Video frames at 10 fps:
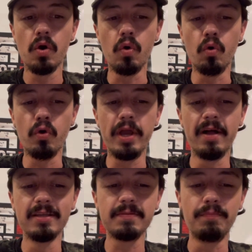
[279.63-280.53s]

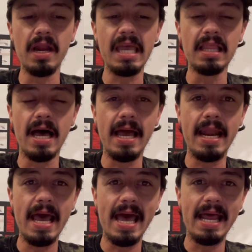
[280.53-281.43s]
Orioles money
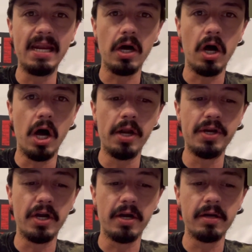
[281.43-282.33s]
line and
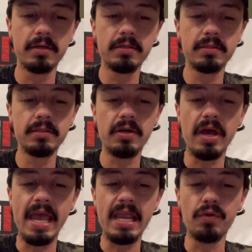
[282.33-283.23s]
under
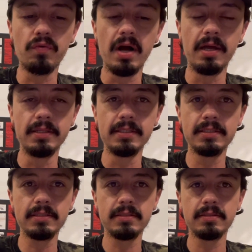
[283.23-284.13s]
eight
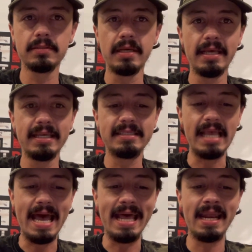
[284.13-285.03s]
runs.
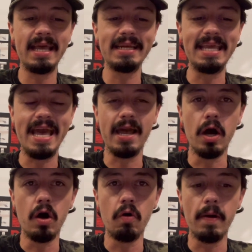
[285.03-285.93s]
San
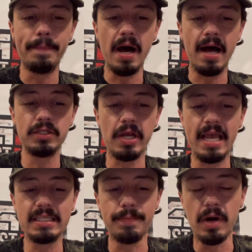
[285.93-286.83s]
Diego
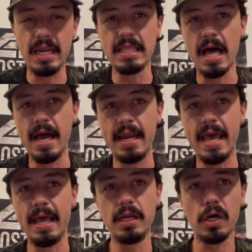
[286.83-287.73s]
Padres money line
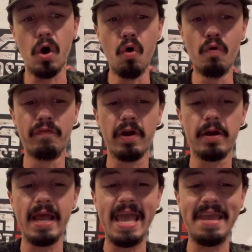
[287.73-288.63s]
and
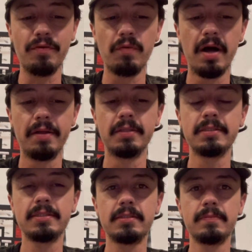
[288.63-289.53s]
over eight
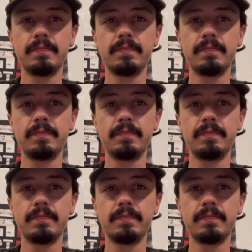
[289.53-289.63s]
runs.